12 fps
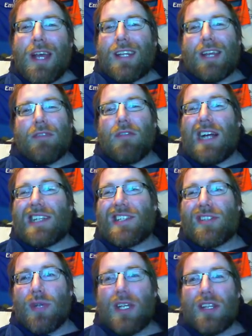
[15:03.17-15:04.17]
They've
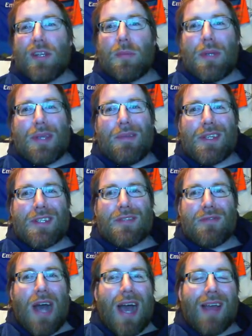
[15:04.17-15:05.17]
lost three of their previous
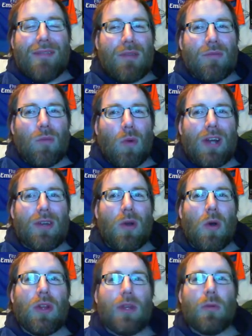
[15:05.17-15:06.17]
five. They've won
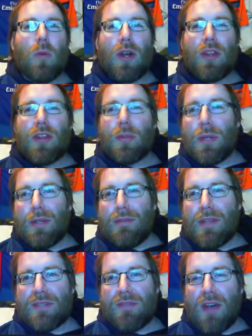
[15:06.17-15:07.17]
only one of their
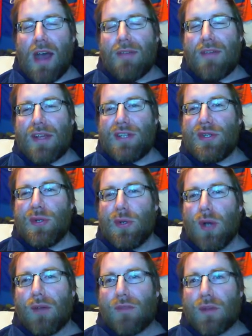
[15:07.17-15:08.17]
previous five and
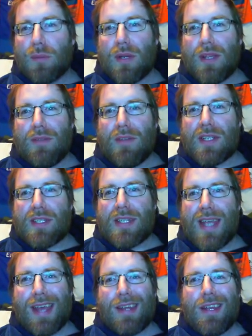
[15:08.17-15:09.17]
two of their previous
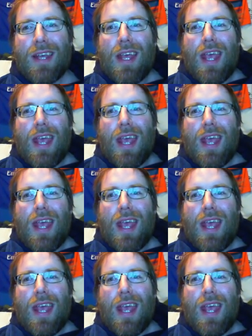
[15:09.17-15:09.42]
ten.